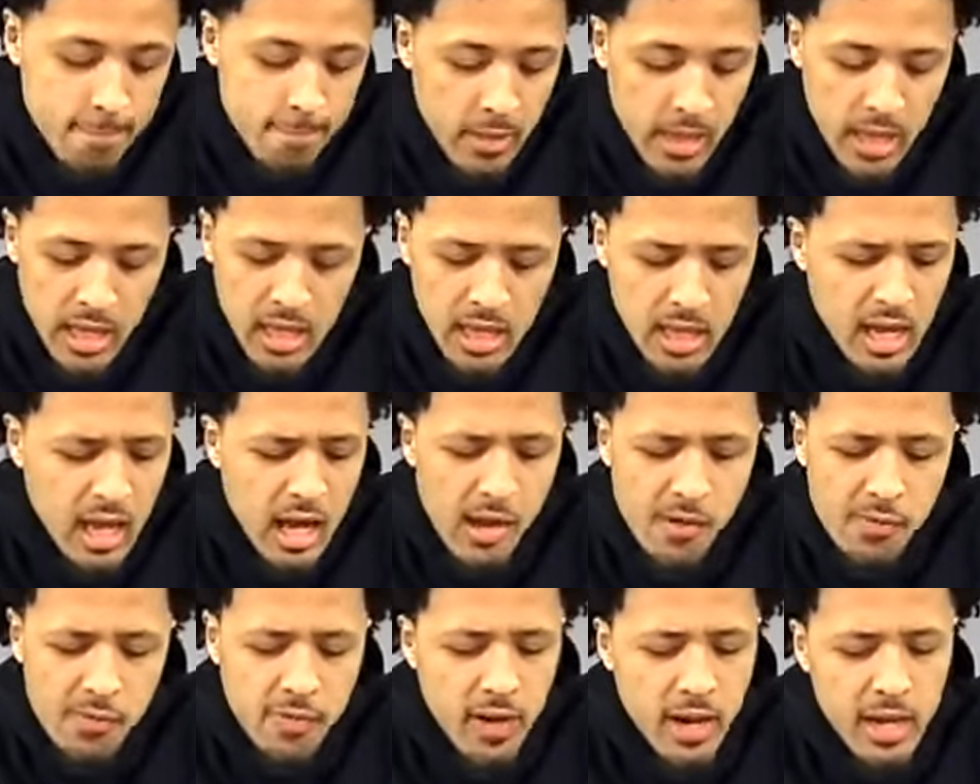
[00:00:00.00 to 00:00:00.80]
And, yeah,
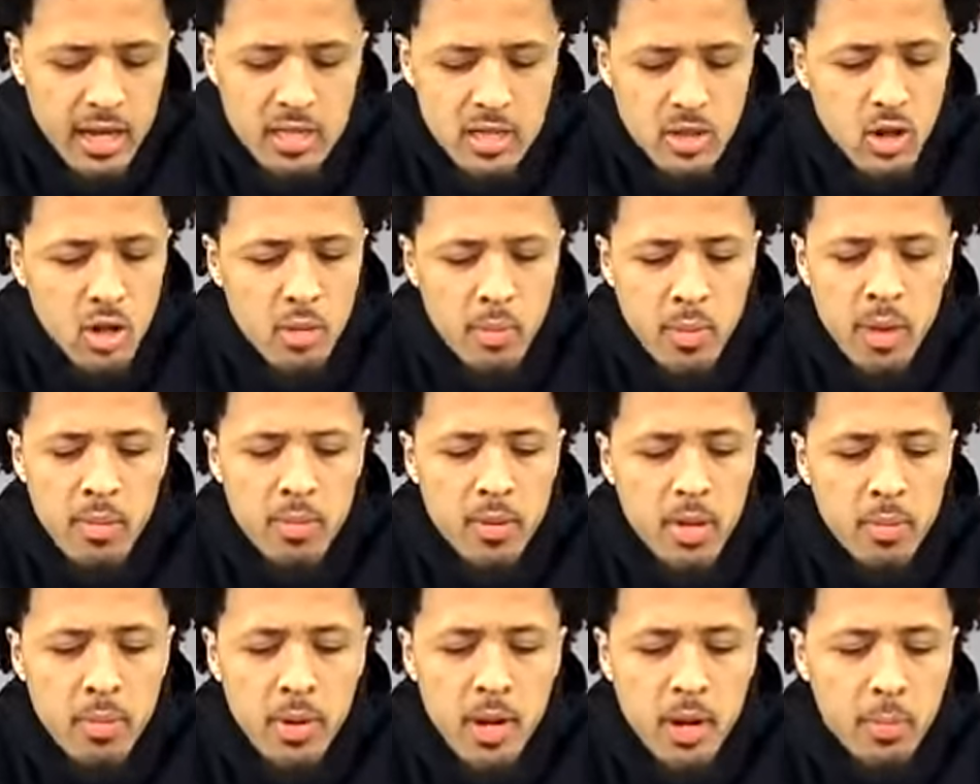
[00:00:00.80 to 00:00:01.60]
I feel like it's only made
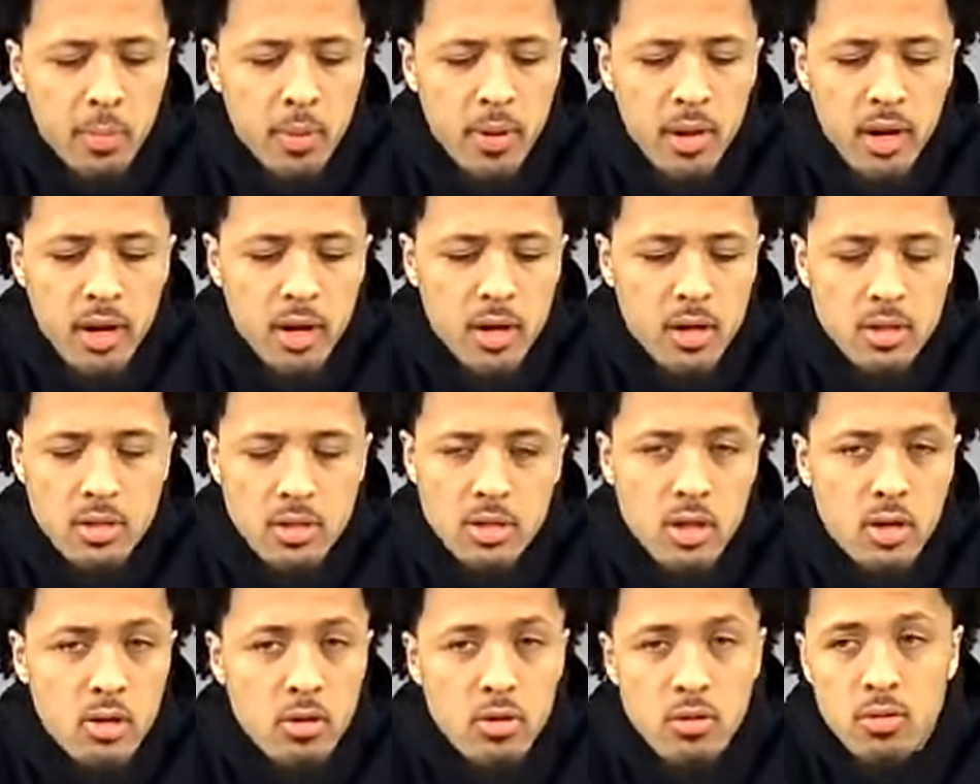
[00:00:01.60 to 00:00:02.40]
me a better player.
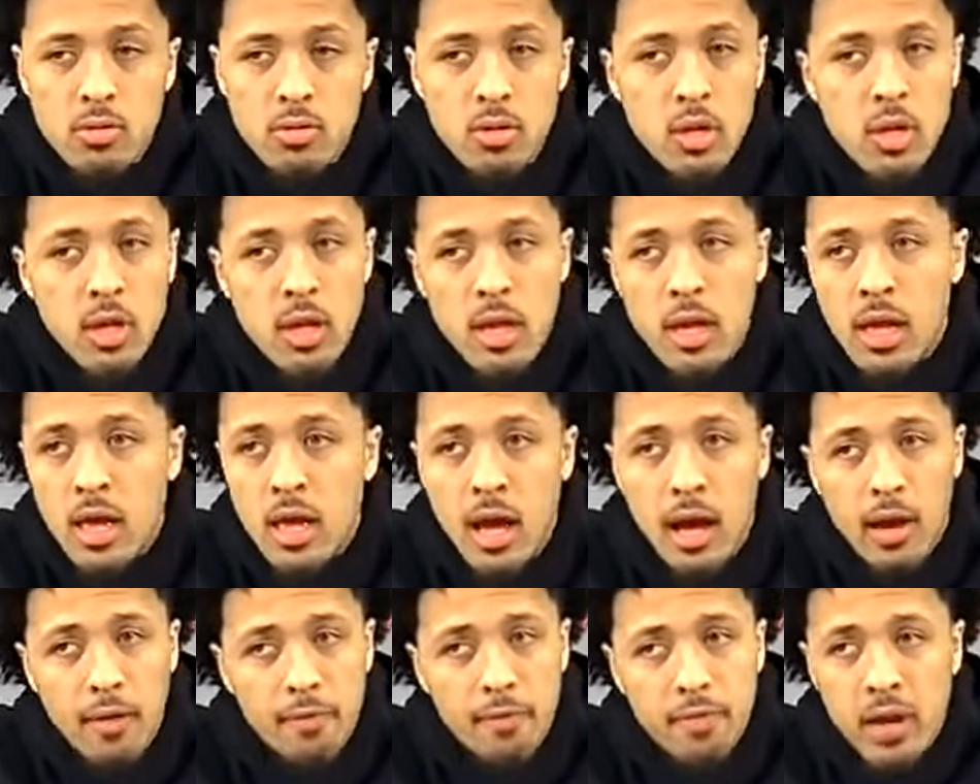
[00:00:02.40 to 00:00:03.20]
So
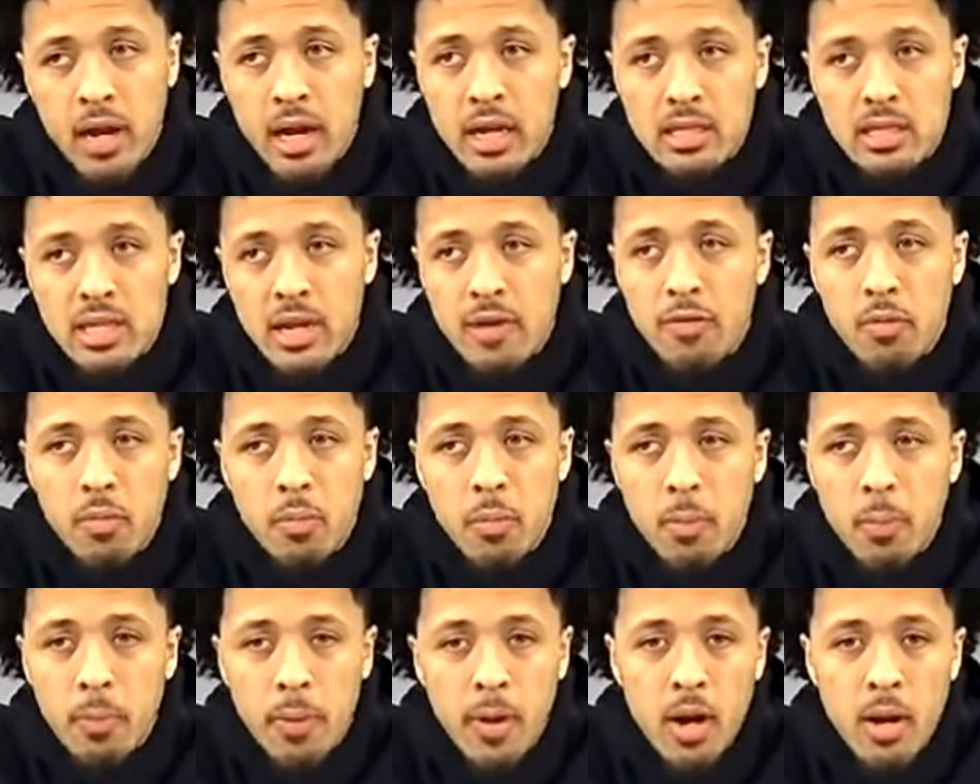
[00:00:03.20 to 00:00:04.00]
I feel like it's
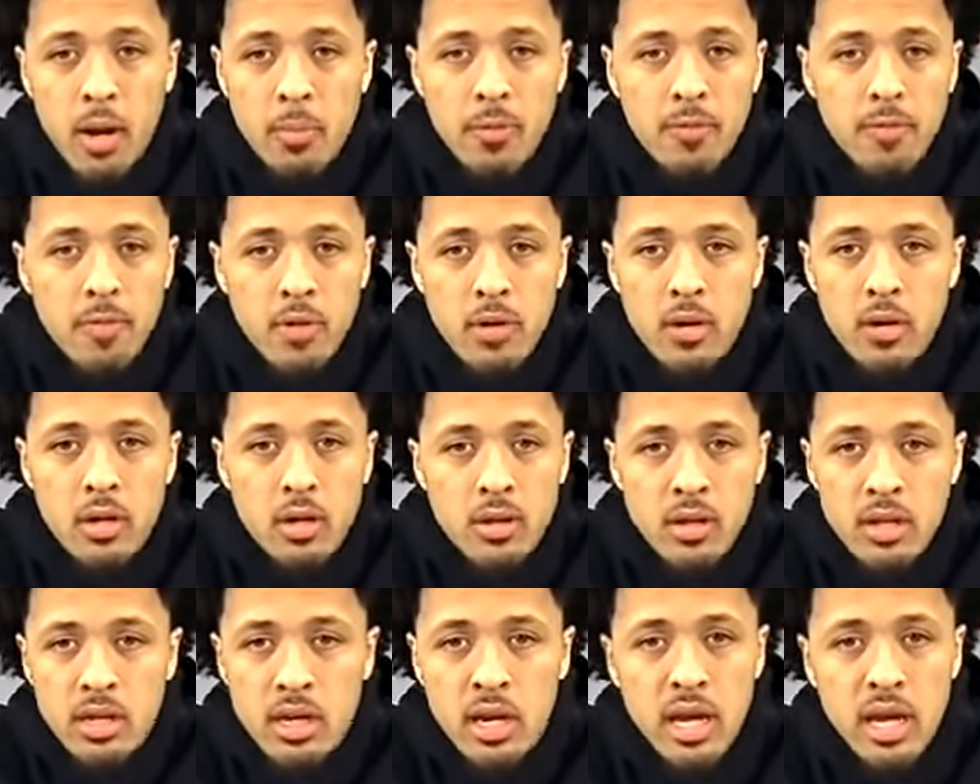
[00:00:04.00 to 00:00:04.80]
definitely prepared me for
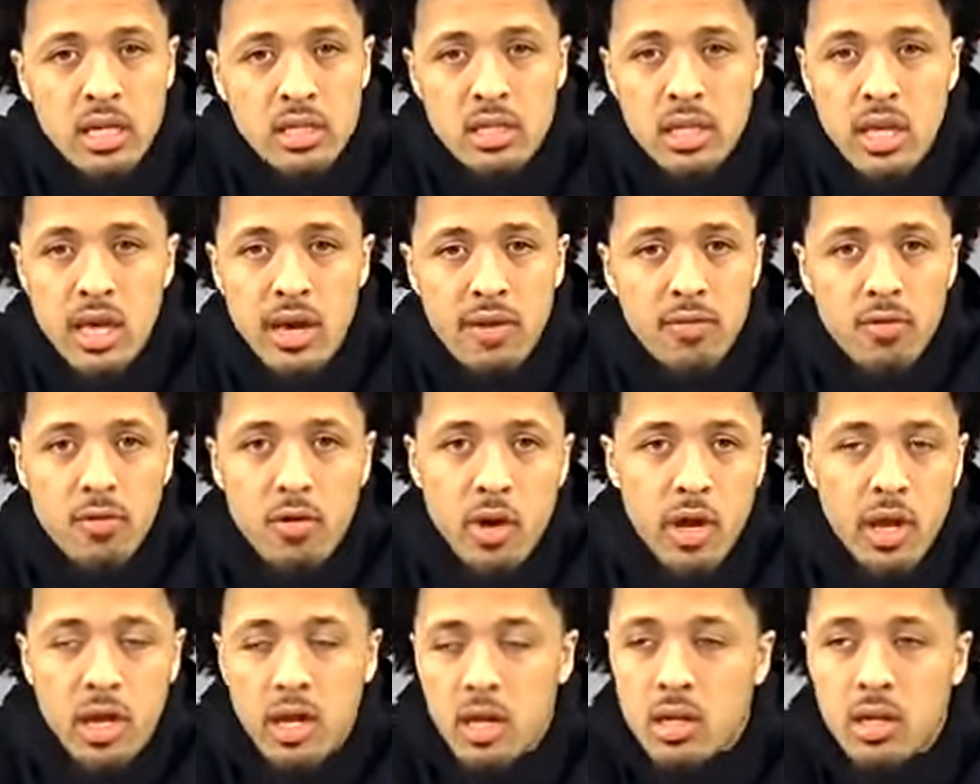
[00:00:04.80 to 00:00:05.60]
the next
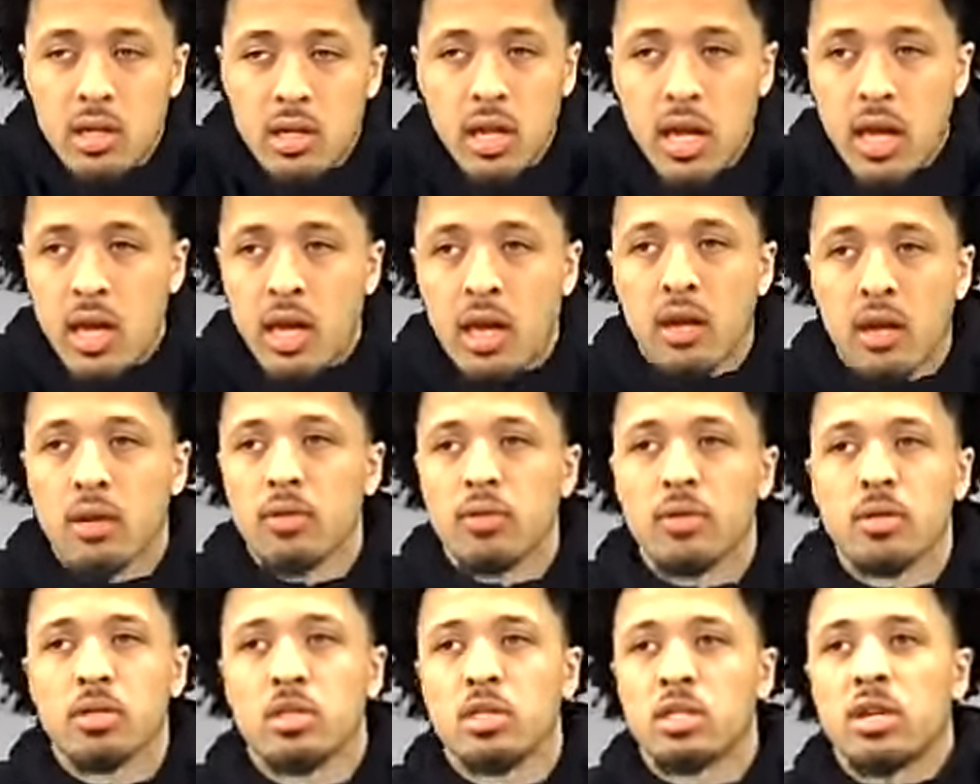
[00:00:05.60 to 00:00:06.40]
level
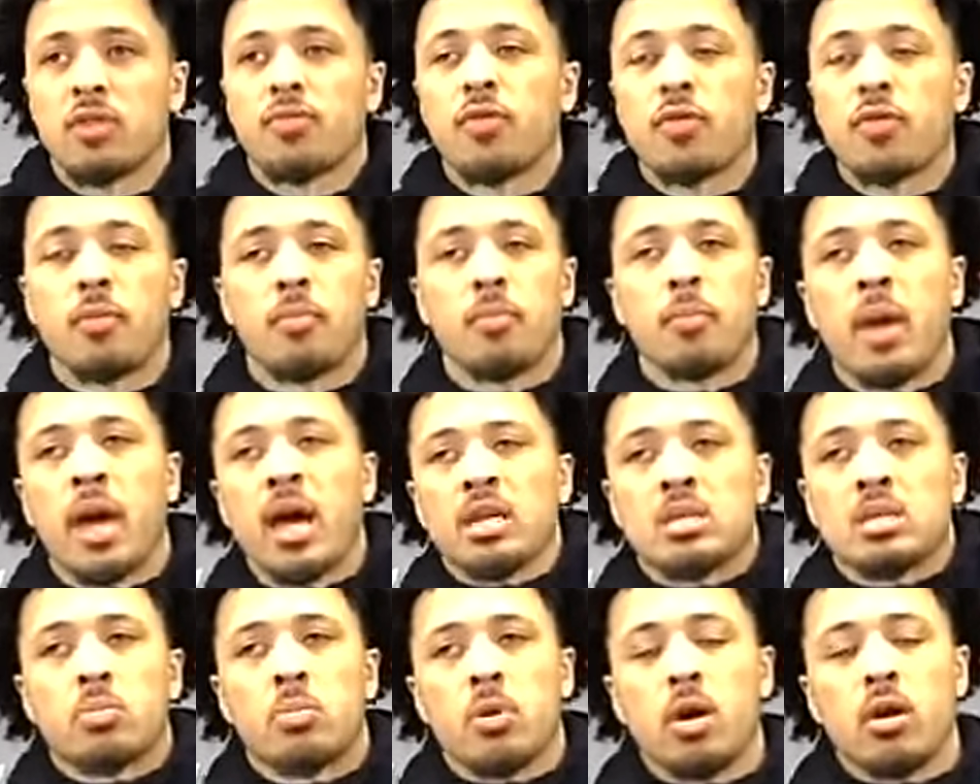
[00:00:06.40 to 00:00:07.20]
and just for
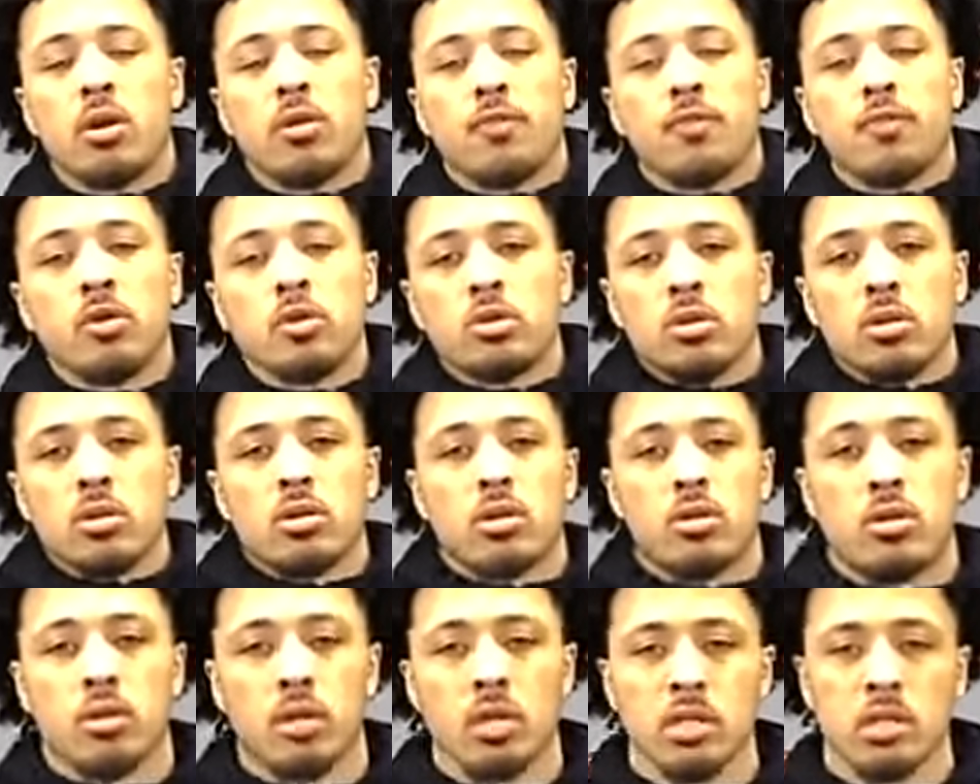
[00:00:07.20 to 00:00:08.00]
basketball in the future
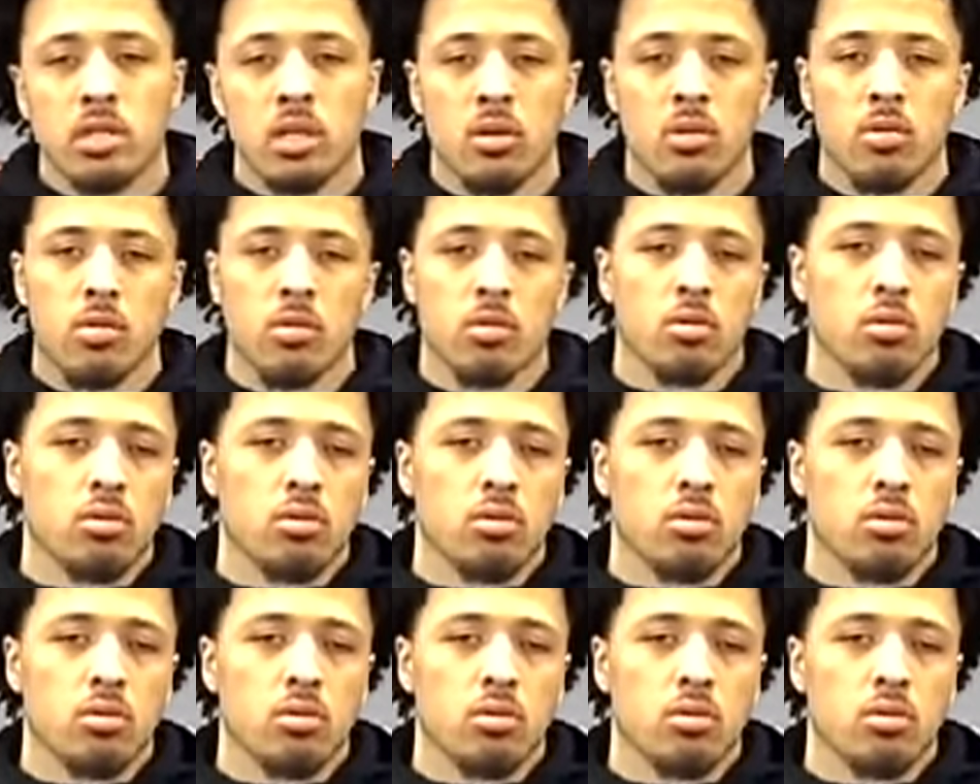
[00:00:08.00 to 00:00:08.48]
in general.